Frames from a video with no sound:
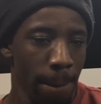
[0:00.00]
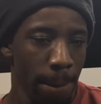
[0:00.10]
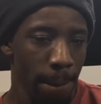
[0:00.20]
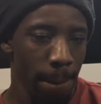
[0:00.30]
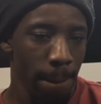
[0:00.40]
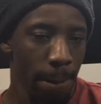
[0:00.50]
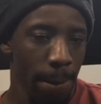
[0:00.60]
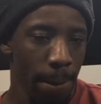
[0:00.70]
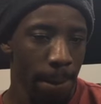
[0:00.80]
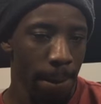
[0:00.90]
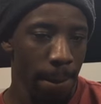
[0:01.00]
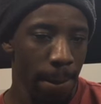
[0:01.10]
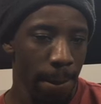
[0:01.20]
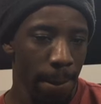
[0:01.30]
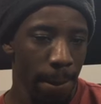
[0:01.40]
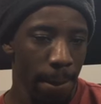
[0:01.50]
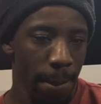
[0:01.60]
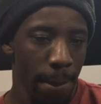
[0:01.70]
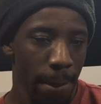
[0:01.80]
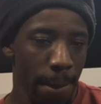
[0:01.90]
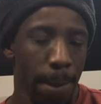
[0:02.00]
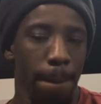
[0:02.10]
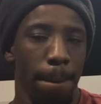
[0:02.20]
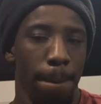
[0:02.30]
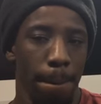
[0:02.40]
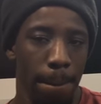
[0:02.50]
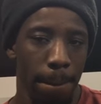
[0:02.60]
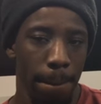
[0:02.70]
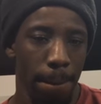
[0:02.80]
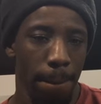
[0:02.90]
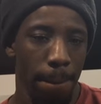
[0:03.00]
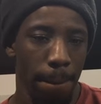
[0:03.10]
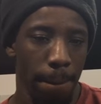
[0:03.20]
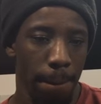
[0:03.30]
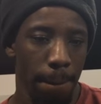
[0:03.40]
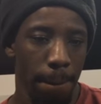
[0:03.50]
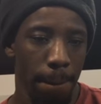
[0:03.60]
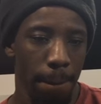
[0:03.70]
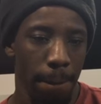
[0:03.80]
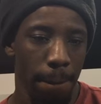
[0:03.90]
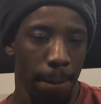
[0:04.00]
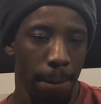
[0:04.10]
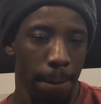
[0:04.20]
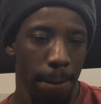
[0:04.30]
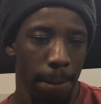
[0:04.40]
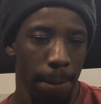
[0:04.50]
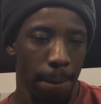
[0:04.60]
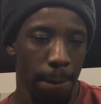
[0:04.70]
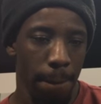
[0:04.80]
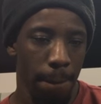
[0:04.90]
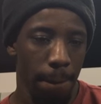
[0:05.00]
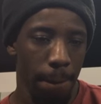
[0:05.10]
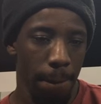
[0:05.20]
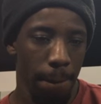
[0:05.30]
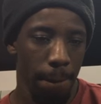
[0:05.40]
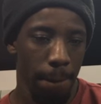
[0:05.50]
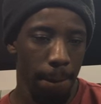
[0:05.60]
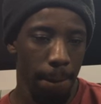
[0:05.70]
This person isn't speaking.